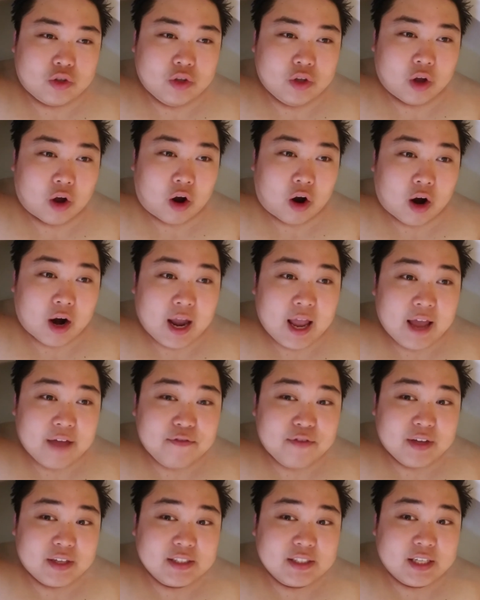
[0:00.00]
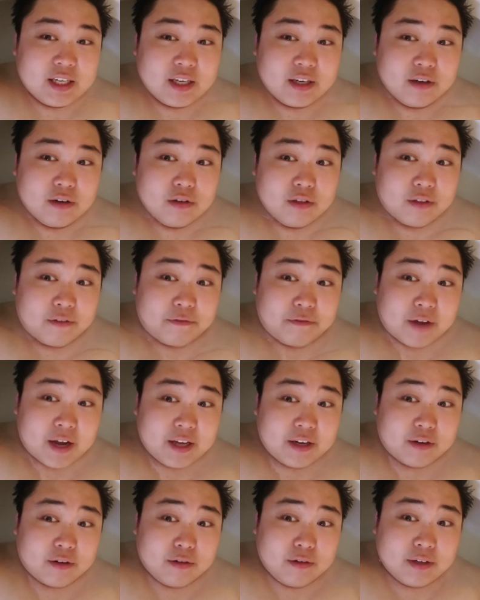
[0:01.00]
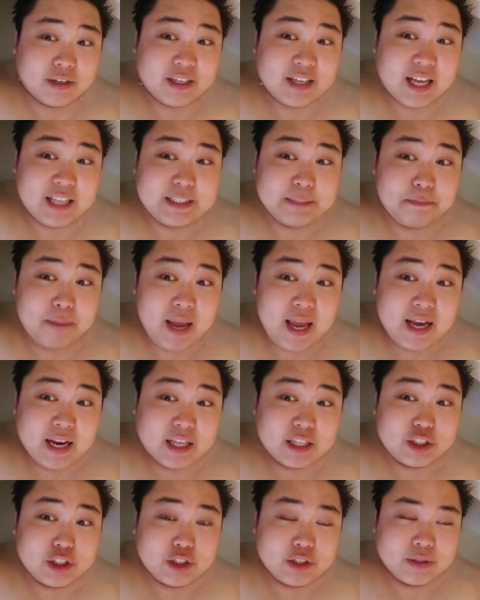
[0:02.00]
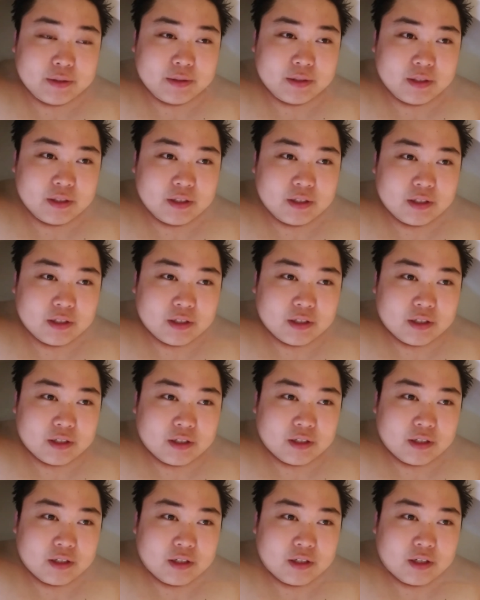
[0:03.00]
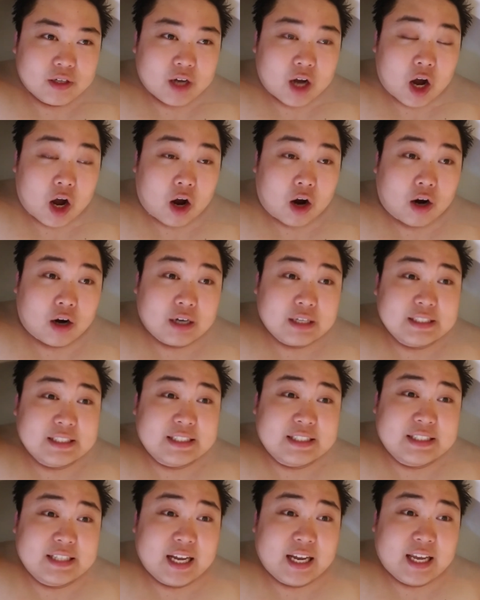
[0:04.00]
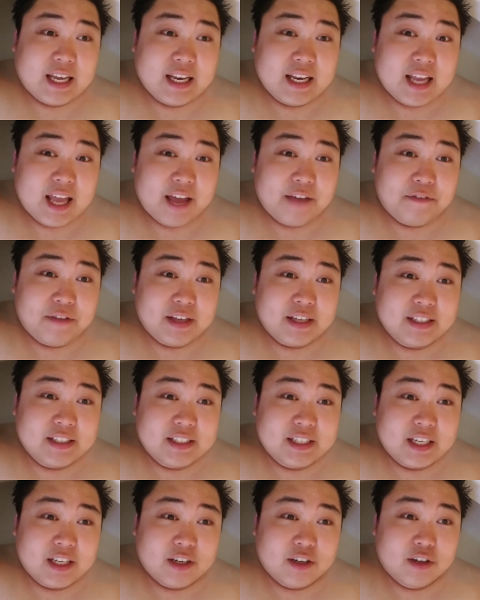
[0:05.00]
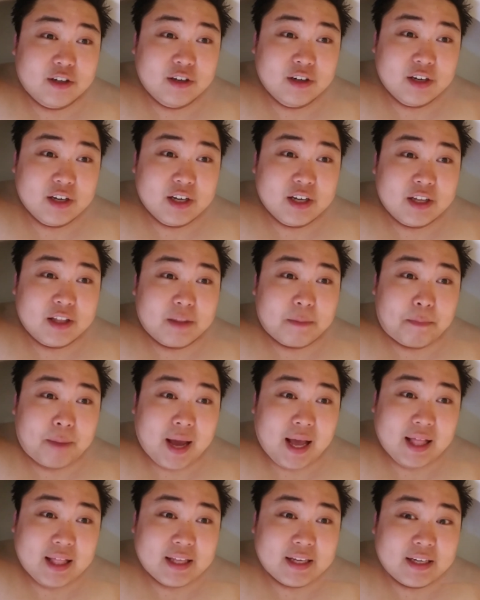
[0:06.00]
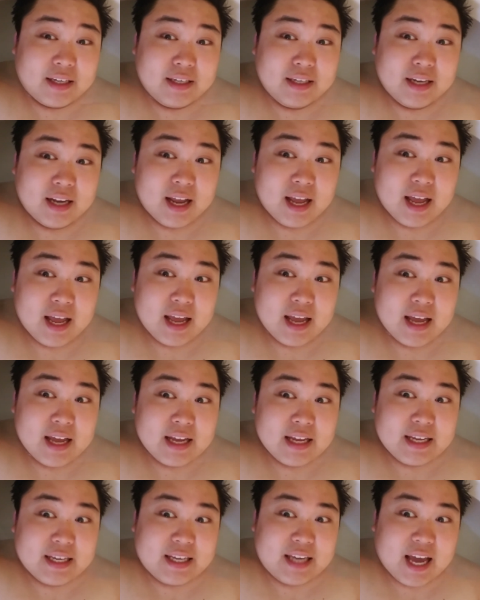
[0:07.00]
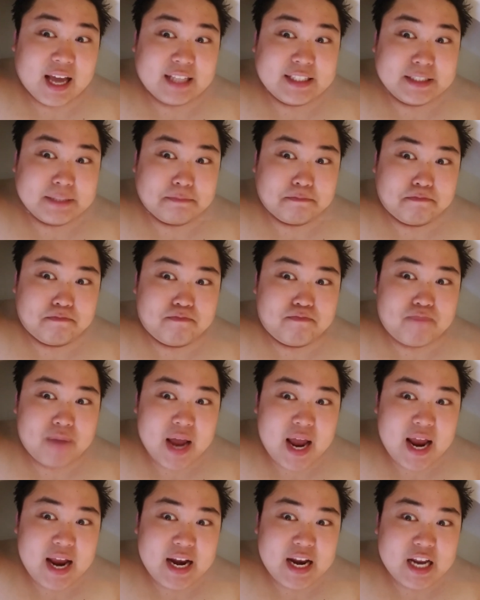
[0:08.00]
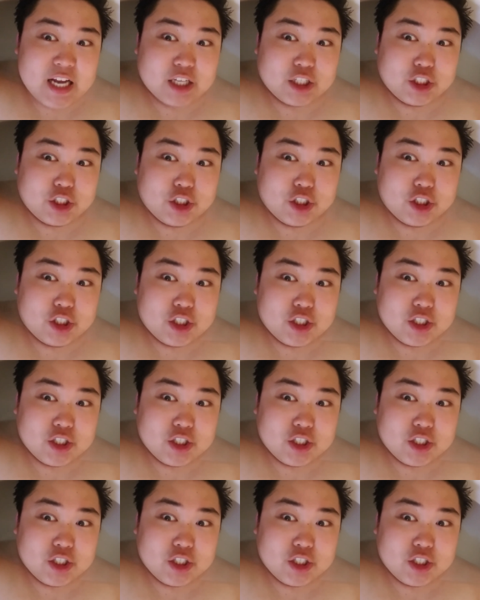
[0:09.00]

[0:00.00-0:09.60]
our heaviest hitter, the fighter, gets banished. Our second heaviest hitter, the paladin, gets banished.